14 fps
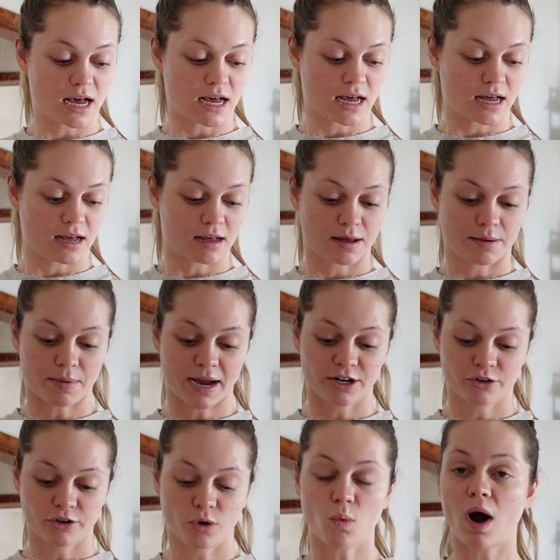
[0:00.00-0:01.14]
Um, I
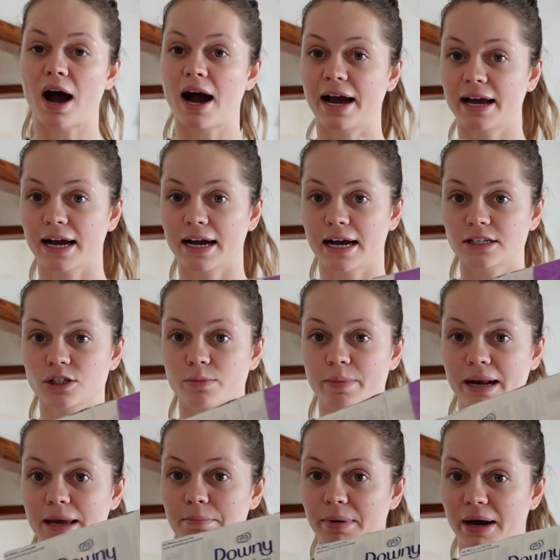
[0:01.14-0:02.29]
don't know why I got so
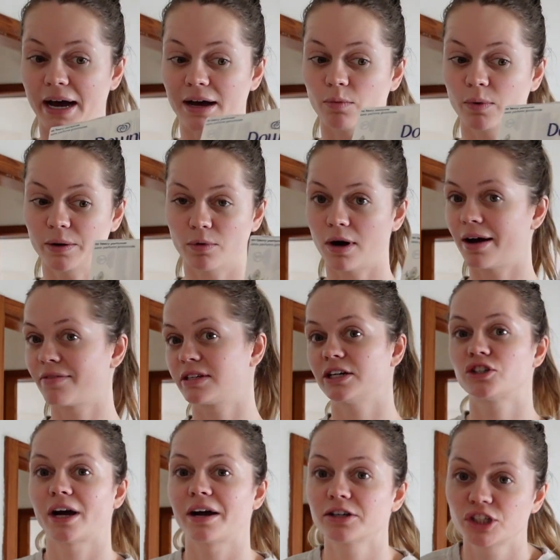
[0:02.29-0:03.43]
many, but we won't have to get
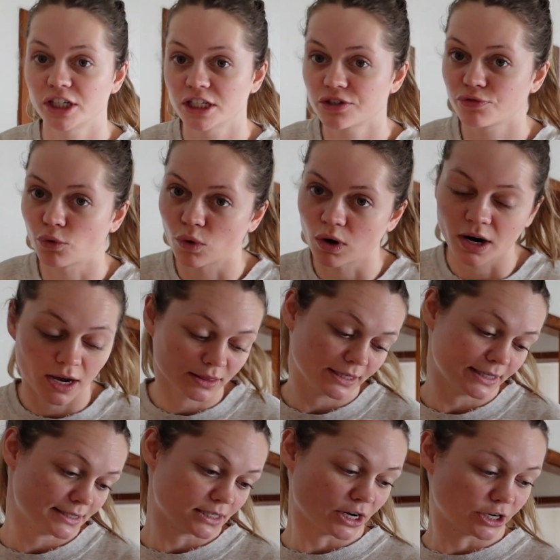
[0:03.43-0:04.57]
dryer sheets for at
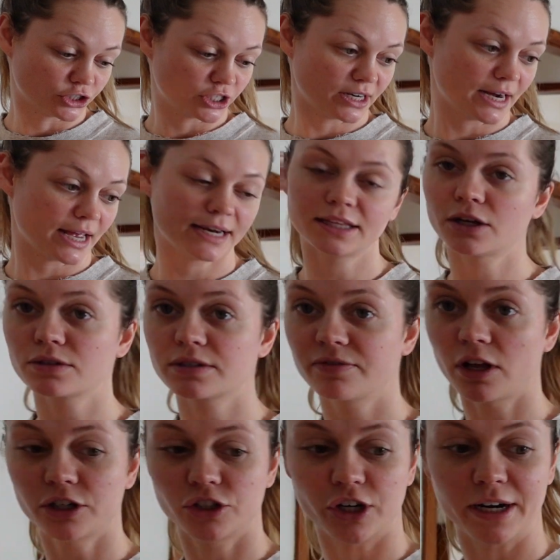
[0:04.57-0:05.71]
least 180 loads of
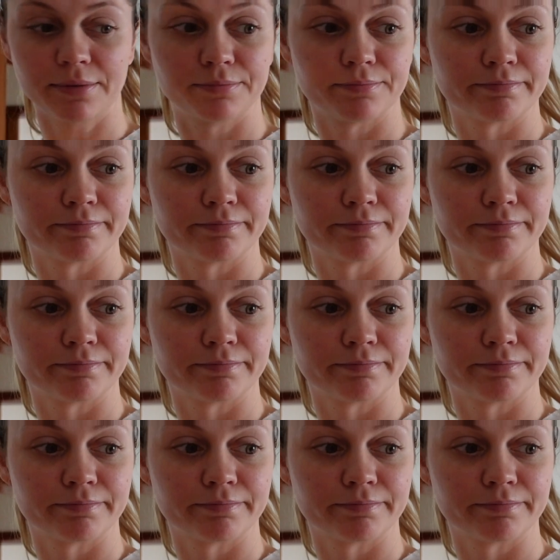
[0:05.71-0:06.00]
laundry.